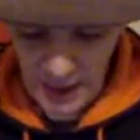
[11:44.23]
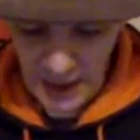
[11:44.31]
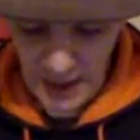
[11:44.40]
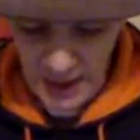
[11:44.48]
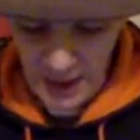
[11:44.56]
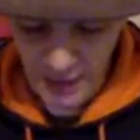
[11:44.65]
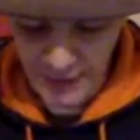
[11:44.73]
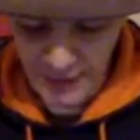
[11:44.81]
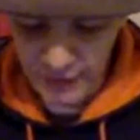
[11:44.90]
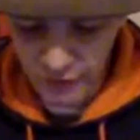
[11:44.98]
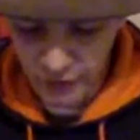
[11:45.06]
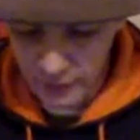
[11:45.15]
And
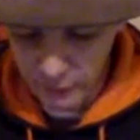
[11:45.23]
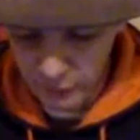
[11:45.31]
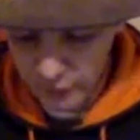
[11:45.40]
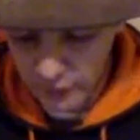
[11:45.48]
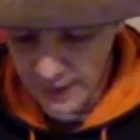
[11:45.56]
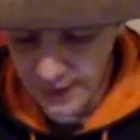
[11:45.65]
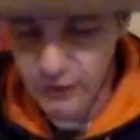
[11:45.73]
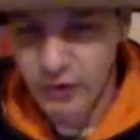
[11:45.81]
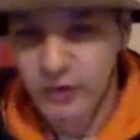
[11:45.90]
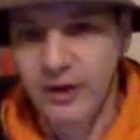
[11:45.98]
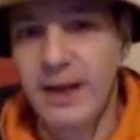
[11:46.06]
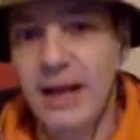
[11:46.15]
then the Sunwolves,
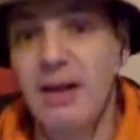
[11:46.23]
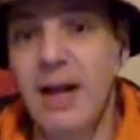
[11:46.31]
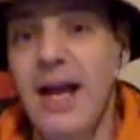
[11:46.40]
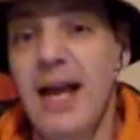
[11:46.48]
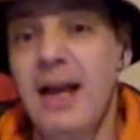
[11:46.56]
interestingly,